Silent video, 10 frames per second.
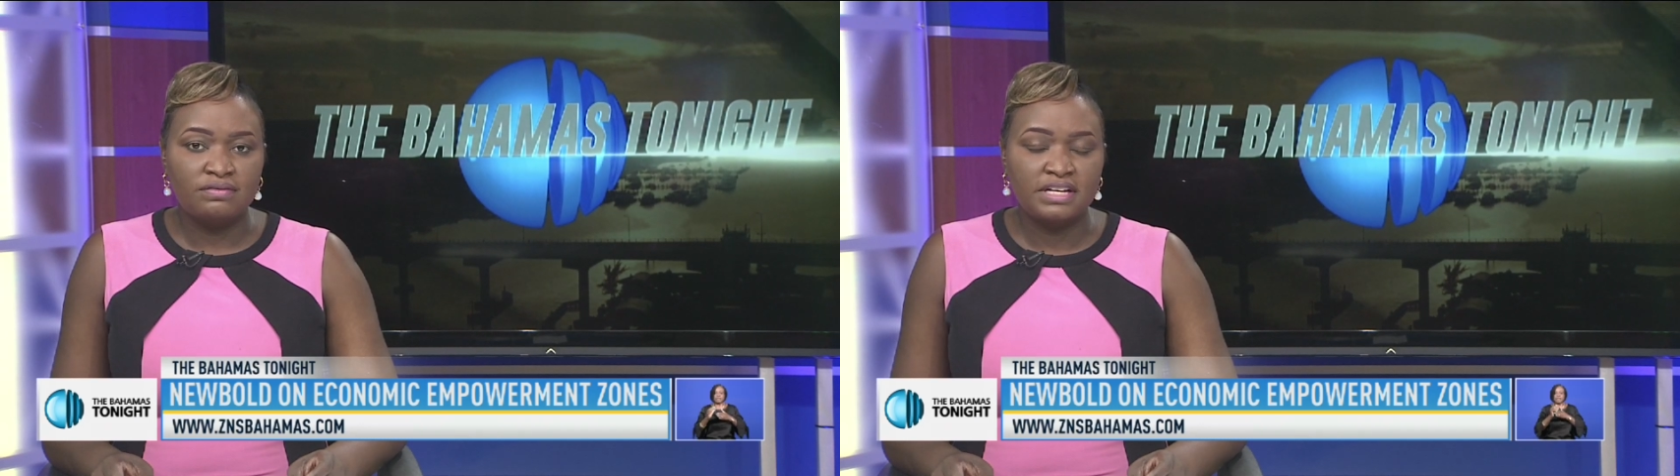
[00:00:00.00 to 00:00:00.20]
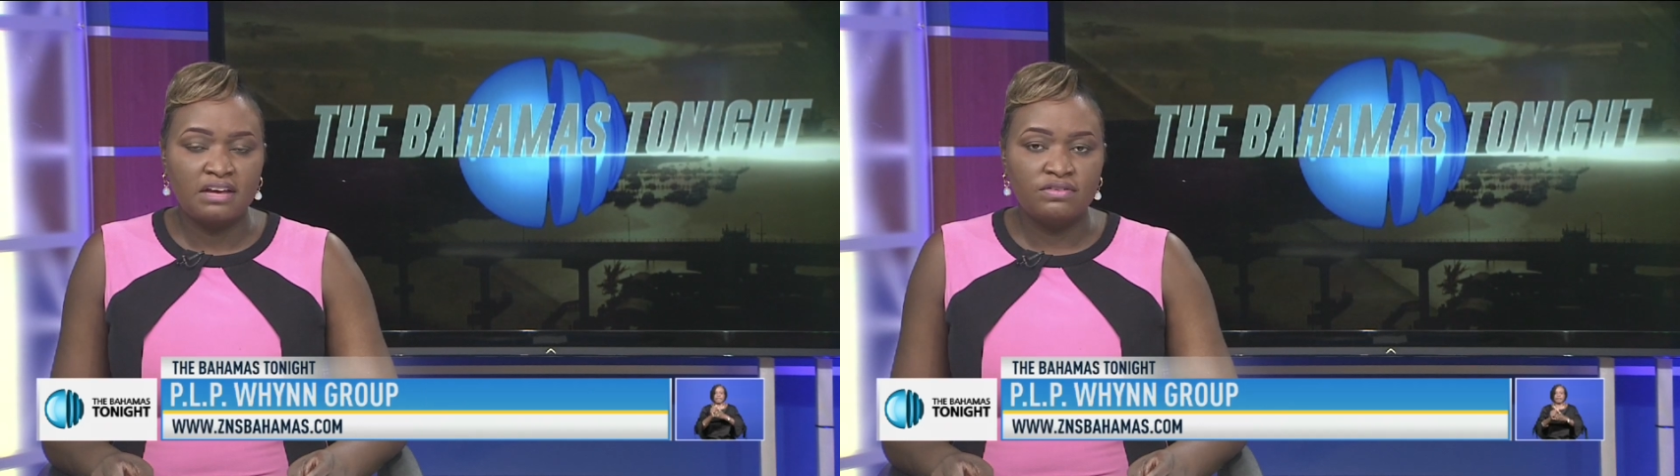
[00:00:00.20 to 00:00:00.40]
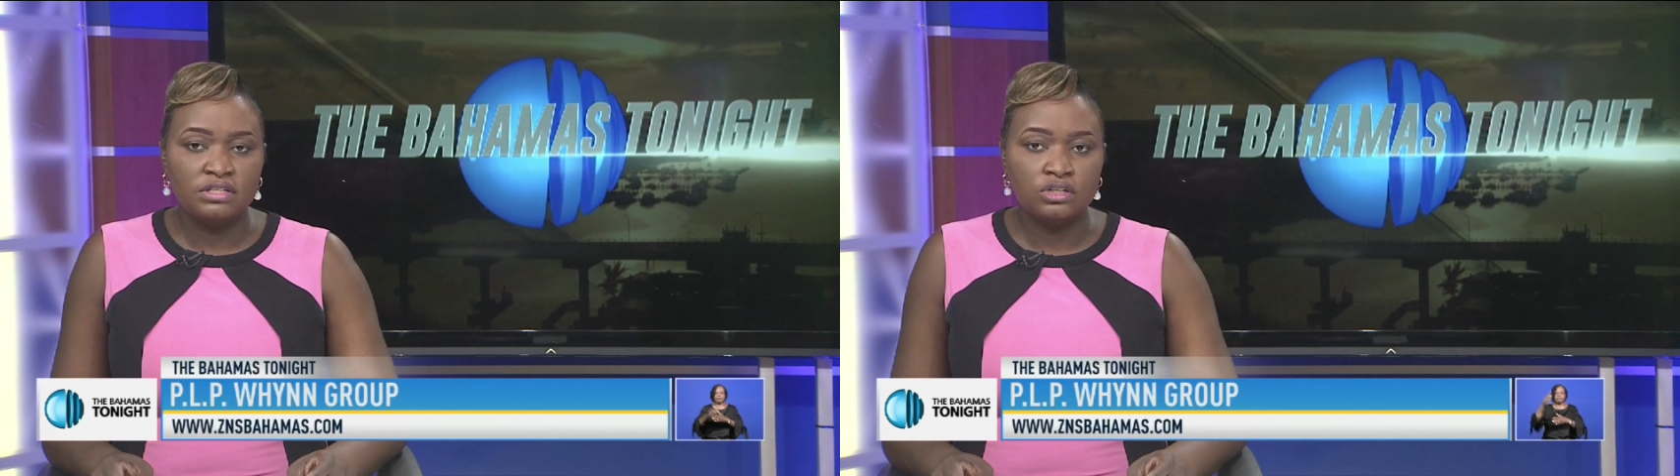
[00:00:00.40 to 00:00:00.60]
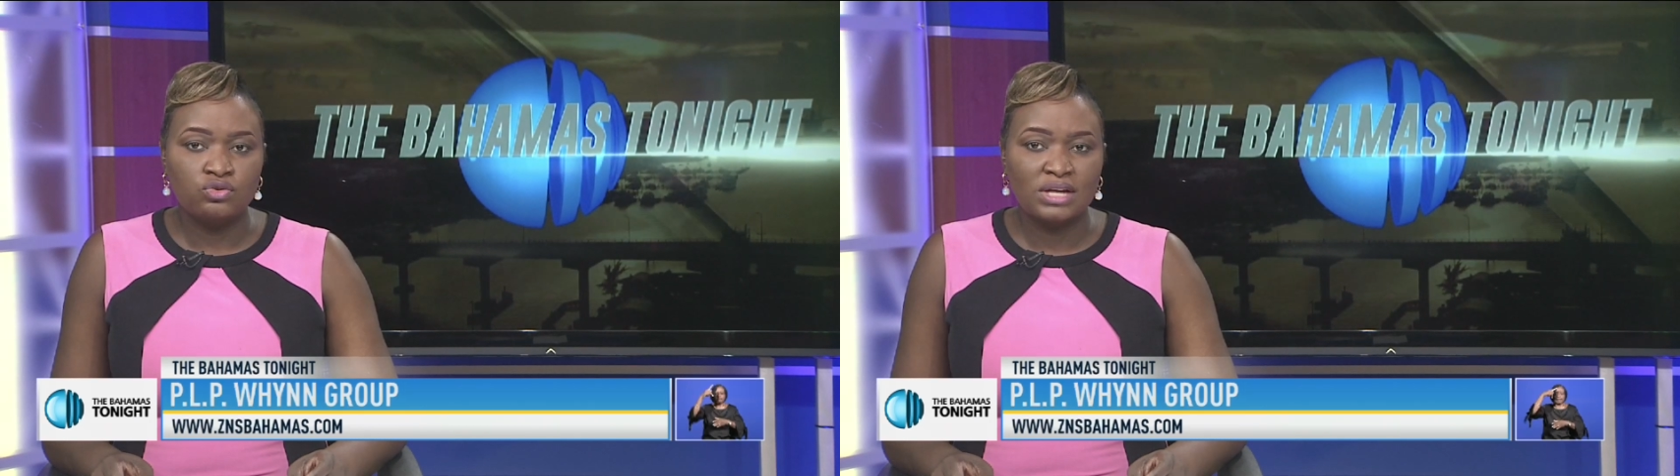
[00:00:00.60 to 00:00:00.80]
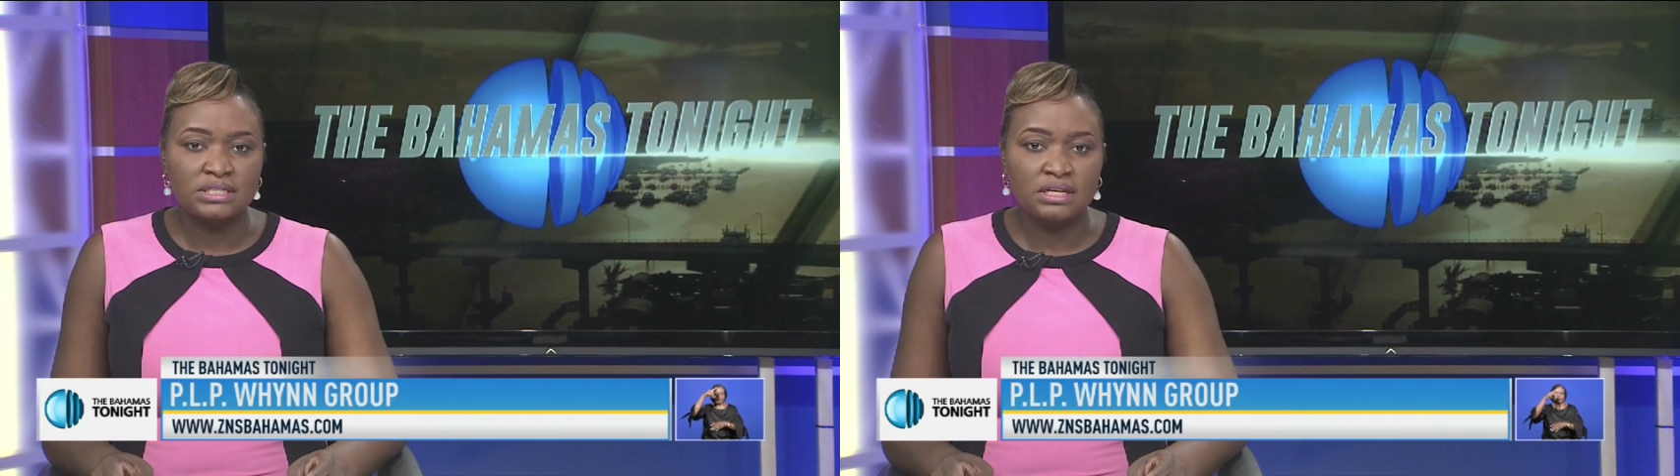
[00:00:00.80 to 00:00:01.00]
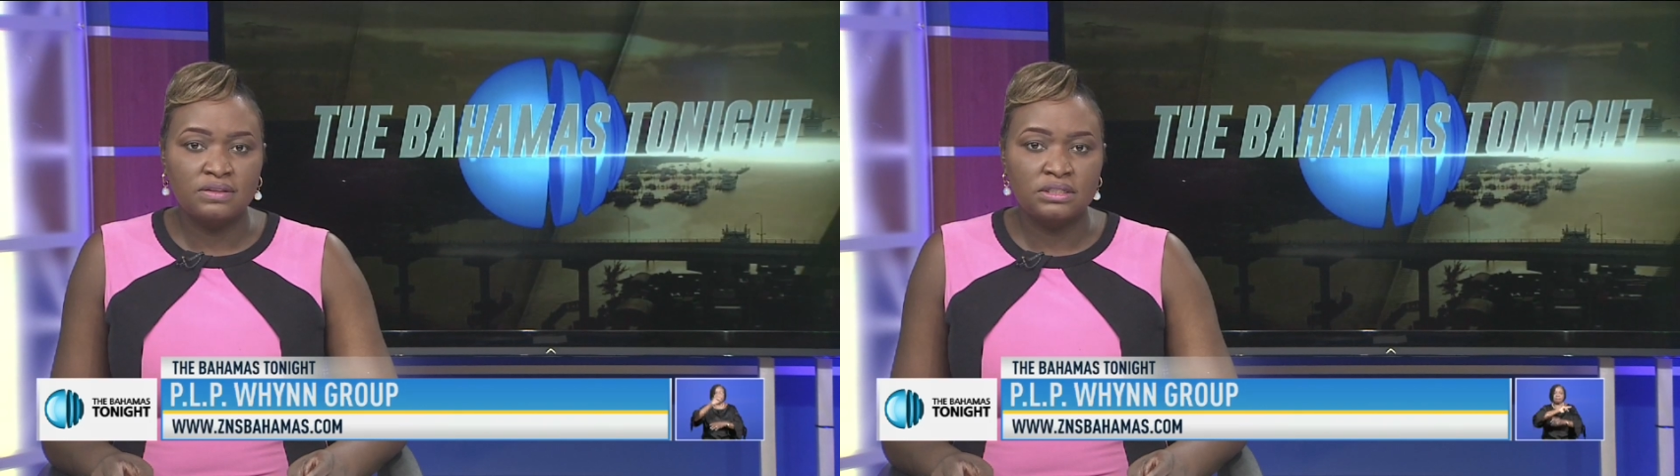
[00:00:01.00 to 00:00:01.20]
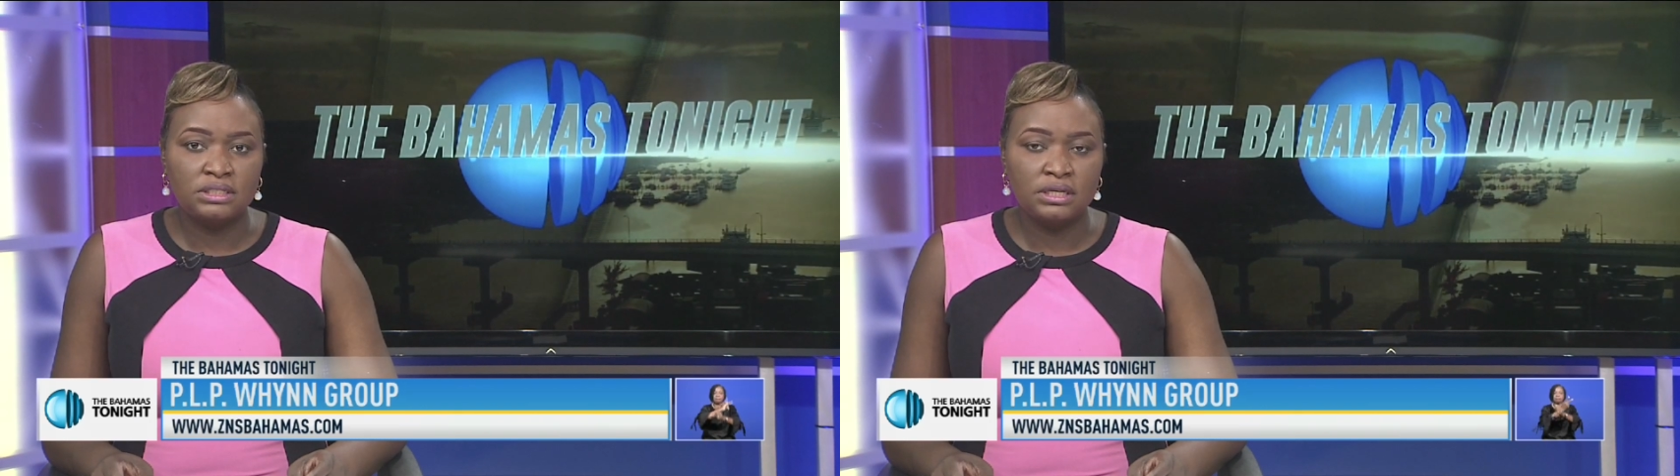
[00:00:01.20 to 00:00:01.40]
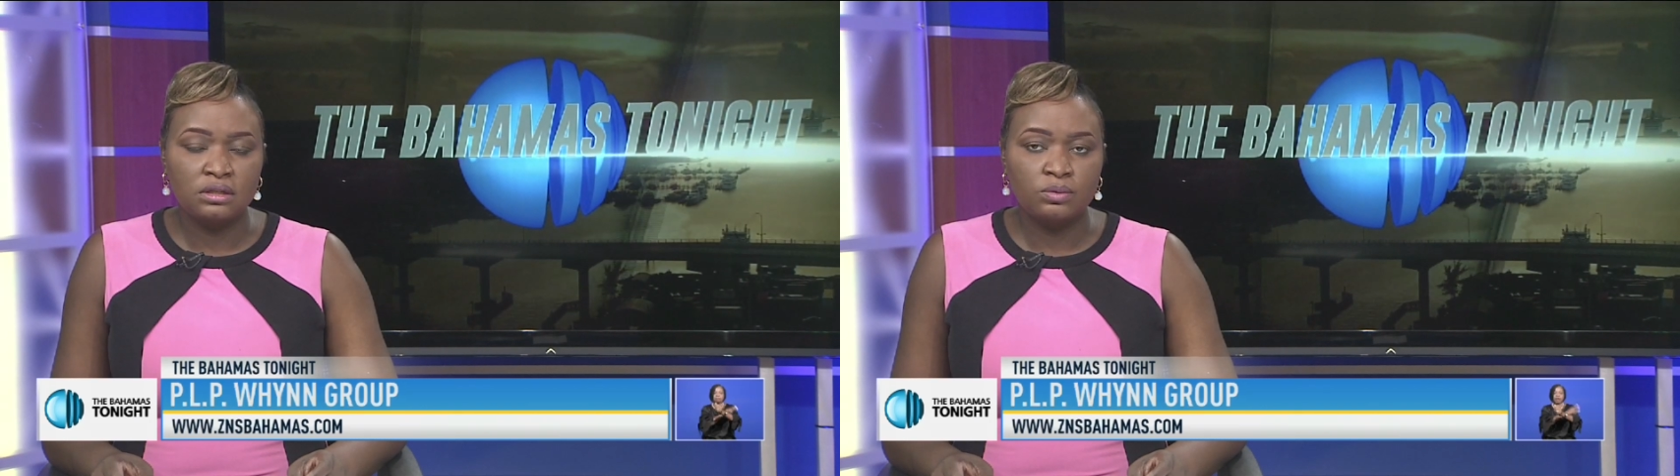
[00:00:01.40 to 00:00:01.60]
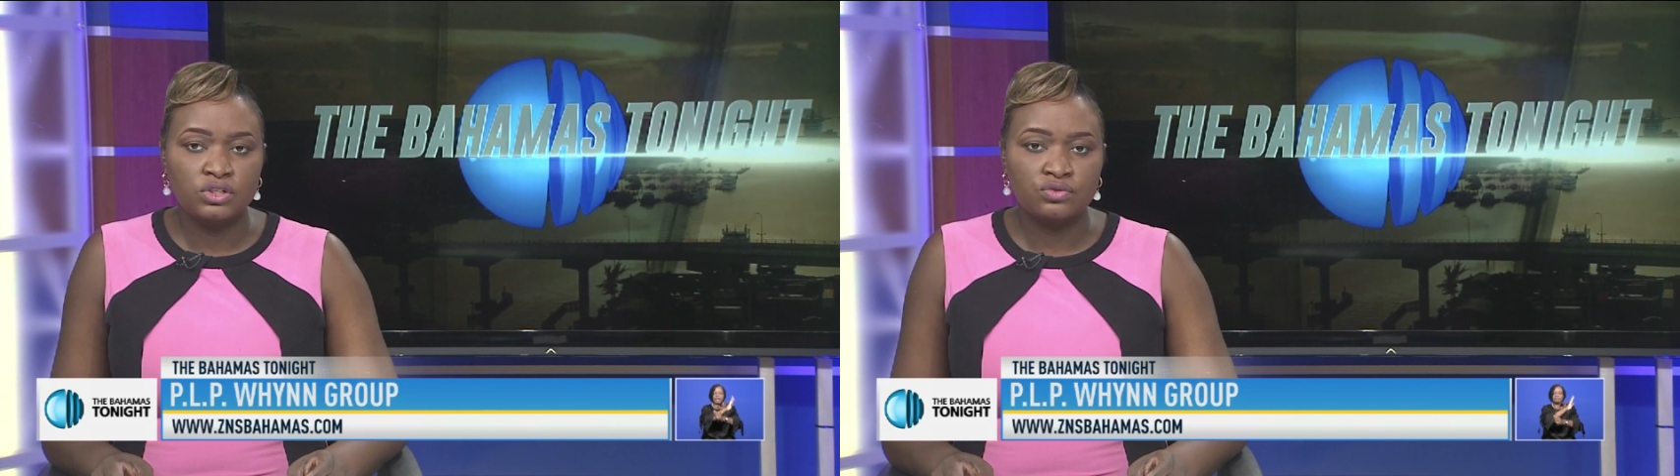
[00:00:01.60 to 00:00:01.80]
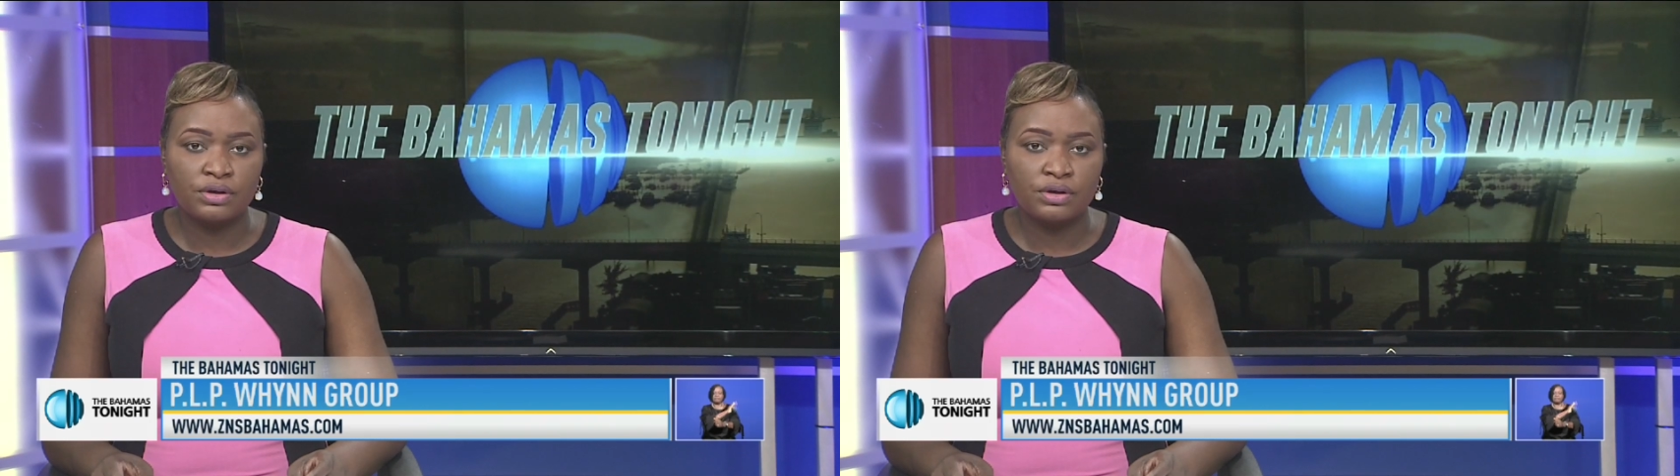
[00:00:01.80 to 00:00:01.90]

Davis addressing the deal which